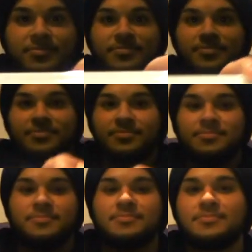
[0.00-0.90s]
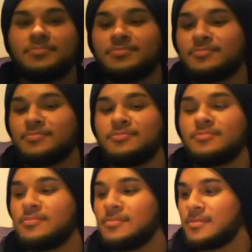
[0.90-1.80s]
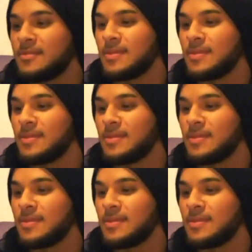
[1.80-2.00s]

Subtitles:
(silence)